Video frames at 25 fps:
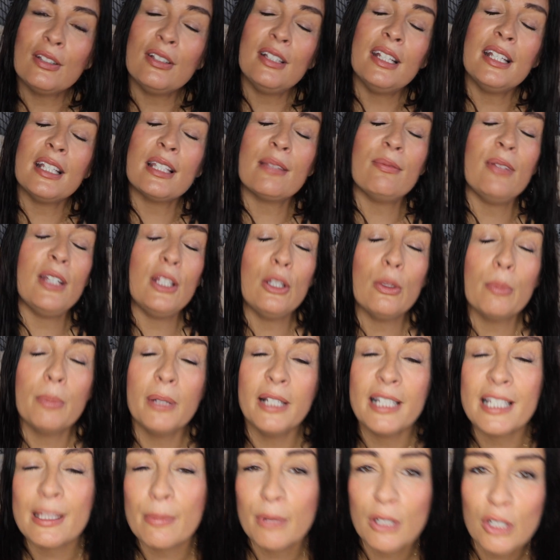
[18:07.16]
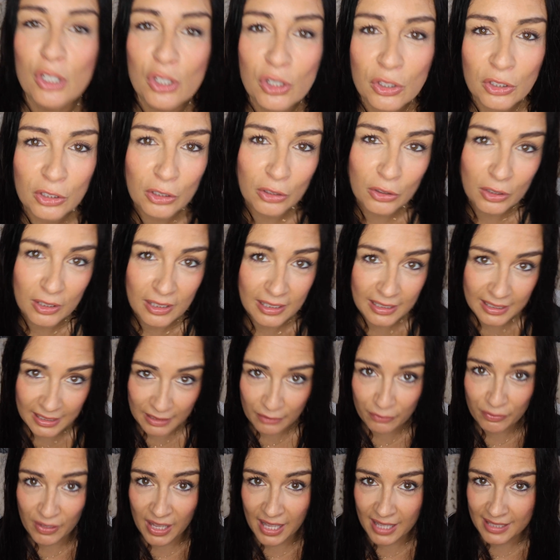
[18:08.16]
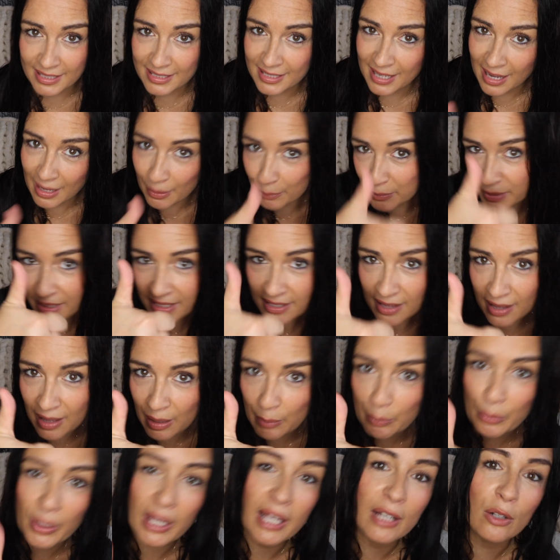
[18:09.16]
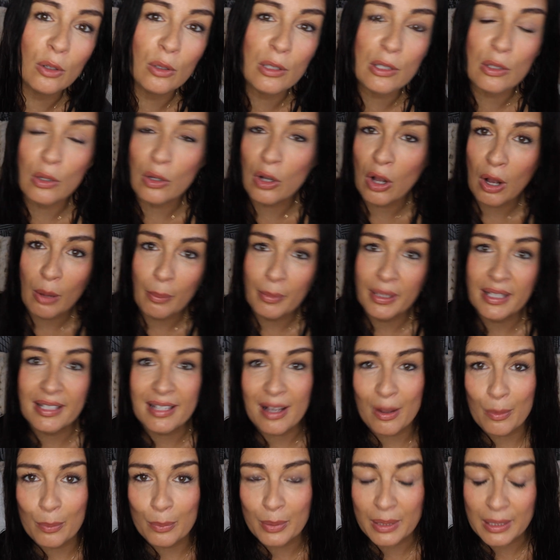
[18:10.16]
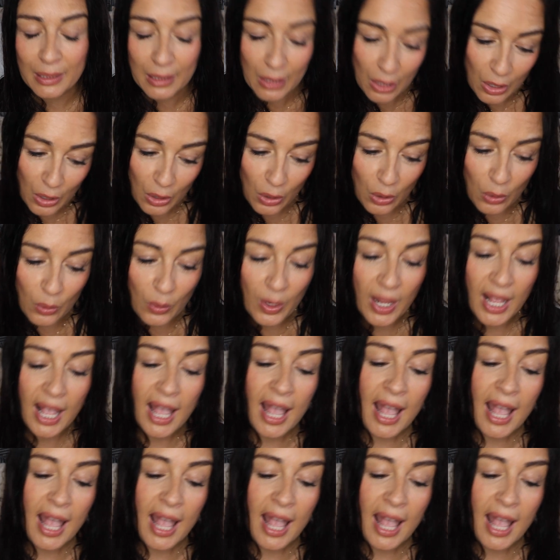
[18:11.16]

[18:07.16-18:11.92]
today's video, please make sure you leave a thumbs up and also comment down below.